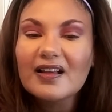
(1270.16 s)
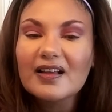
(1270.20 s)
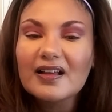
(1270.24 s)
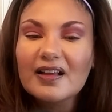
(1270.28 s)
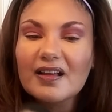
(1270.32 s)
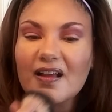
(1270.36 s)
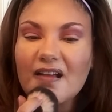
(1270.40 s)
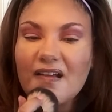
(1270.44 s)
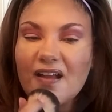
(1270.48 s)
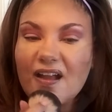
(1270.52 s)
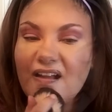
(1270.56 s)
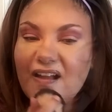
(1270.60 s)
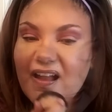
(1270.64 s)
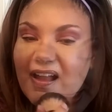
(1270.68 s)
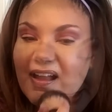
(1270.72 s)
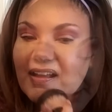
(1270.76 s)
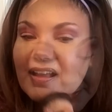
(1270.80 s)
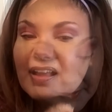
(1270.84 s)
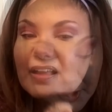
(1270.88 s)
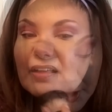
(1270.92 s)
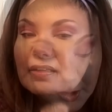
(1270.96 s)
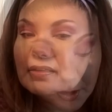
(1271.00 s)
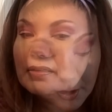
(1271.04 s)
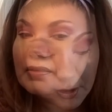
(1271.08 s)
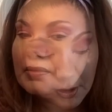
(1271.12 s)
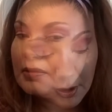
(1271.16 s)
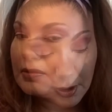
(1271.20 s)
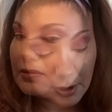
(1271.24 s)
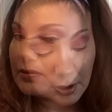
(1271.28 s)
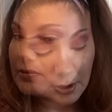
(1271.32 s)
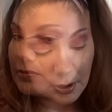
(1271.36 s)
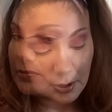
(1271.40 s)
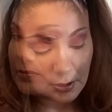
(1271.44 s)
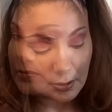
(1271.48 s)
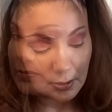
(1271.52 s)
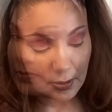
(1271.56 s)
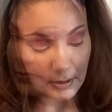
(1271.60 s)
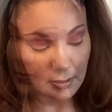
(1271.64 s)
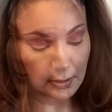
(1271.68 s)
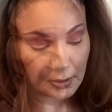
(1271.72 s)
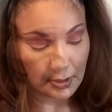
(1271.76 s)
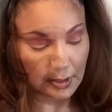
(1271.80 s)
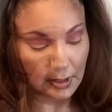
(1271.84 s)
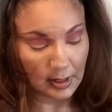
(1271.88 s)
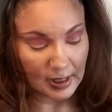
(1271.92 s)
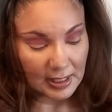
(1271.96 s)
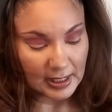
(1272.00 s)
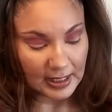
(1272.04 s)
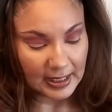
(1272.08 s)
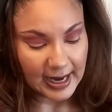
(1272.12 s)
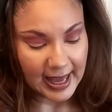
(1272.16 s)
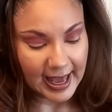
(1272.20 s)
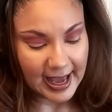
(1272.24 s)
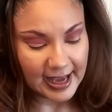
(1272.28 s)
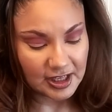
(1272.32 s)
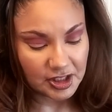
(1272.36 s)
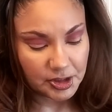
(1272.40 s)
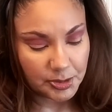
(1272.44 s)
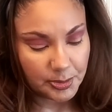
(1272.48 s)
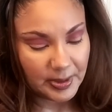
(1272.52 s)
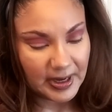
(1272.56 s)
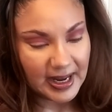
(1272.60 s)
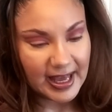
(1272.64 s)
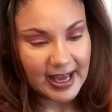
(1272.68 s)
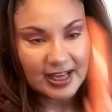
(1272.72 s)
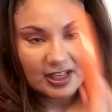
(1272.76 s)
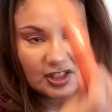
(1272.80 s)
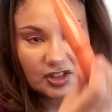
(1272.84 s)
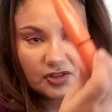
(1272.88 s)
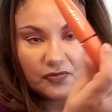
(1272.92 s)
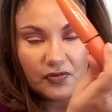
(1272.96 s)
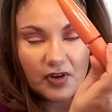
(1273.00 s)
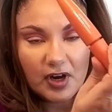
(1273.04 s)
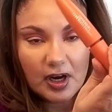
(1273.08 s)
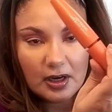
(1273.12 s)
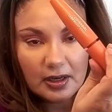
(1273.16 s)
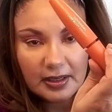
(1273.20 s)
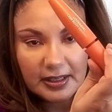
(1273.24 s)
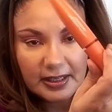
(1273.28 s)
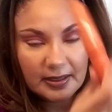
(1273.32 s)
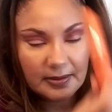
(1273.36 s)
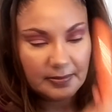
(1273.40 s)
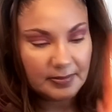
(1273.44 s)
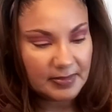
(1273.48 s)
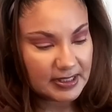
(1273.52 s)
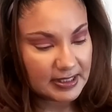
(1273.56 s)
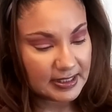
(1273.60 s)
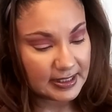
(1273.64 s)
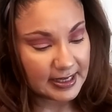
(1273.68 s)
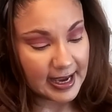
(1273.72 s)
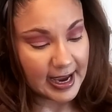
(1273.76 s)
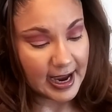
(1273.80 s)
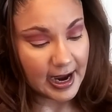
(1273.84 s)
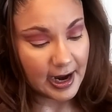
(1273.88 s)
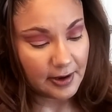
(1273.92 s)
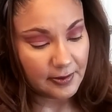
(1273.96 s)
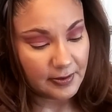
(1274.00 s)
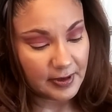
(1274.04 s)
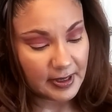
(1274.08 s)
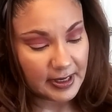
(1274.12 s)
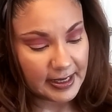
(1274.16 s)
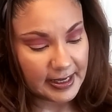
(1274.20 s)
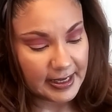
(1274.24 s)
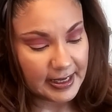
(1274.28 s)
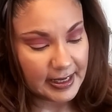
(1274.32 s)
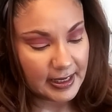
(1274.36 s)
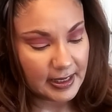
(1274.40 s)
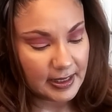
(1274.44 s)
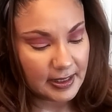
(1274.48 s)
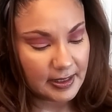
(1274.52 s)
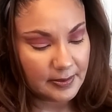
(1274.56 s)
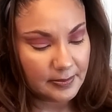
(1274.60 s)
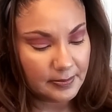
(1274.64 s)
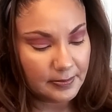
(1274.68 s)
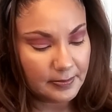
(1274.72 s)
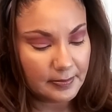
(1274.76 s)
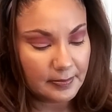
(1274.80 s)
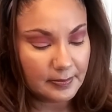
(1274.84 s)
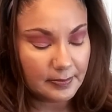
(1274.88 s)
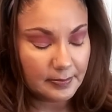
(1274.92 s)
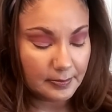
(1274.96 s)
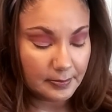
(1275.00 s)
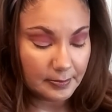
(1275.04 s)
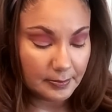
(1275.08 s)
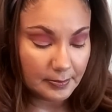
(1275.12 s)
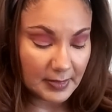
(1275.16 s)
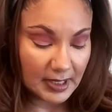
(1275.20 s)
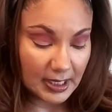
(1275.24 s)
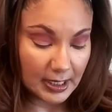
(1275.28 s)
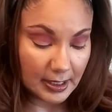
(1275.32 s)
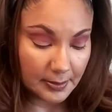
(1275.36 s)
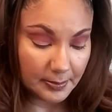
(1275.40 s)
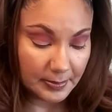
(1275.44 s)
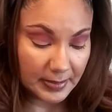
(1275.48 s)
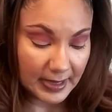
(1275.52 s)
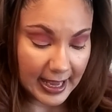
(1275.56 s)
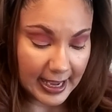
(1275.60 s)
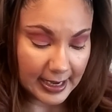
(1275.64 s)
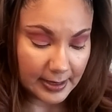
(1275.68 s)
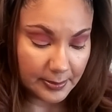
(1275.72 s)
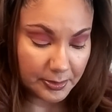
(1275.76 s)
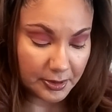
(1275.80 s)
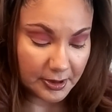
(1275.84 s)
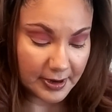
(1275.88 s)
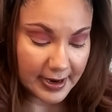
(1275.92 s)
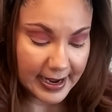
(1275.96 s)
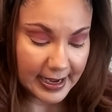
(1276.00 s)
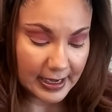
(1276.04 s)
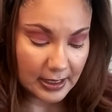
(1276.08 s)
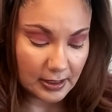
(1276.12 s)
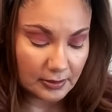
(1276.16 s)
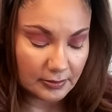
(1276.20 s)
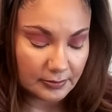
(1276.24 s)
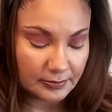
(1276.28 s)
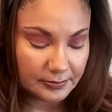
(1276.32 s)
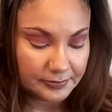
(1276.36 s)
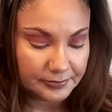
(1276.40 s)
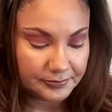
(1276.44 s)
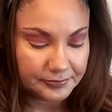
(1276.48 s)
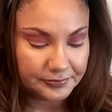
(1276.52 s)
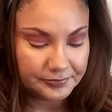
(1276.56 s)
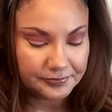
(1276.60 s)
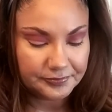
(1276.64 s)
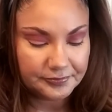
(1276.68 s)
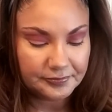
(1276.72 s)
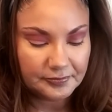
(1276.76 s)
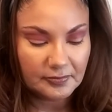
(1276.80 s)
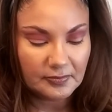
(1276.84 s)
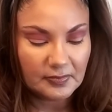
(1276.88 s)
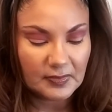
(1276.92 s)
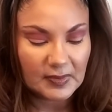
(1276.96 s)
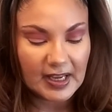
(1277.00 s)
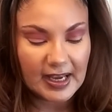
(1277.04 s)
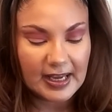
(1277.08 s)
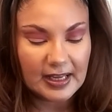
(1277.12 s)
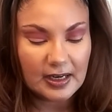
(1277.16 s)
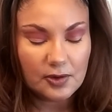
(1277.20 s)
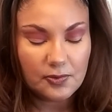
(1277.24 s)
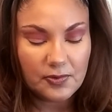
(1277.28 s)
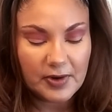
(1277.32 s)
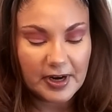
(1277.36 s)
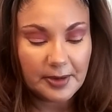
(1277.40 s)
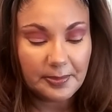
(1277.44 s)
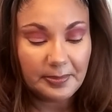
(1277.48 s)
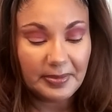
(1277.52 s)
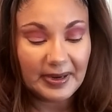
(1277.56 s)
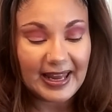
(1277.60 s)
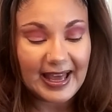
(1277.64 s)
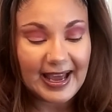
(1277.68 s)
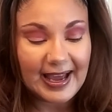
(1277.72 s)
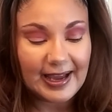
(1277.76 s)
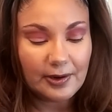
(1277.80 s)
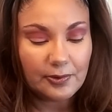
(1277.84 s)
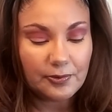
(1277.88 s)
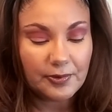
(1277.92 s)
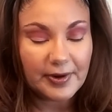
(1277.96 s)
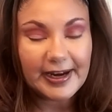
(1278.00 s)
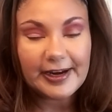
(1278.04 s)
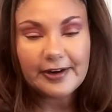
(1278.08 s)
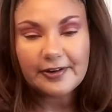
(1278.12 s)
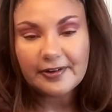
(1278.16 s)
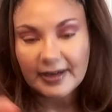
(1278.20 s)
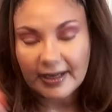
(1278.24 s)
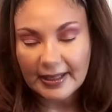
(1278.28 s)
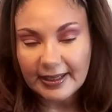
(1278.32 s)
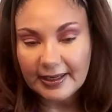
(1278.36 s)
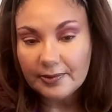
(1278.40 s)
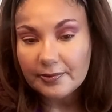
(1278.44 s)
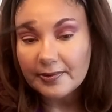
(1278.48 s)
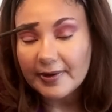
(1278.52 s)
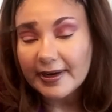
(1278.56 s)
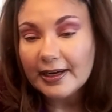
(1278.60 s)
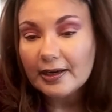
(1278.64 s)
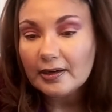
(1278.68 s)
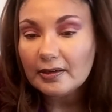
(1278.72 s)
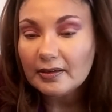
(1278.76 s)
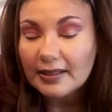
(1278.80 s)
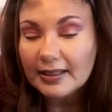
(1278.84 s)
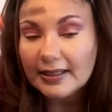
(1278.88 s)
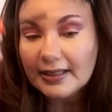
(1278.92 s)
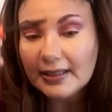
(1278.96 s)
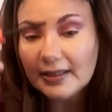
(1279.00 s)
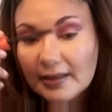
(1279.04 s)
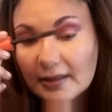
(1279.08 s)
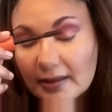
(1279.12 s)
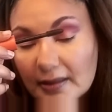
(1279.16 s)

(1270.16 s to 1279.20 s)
This is Covergirl Lash Blast Volume mascara in black brown. I don't wear black, rarely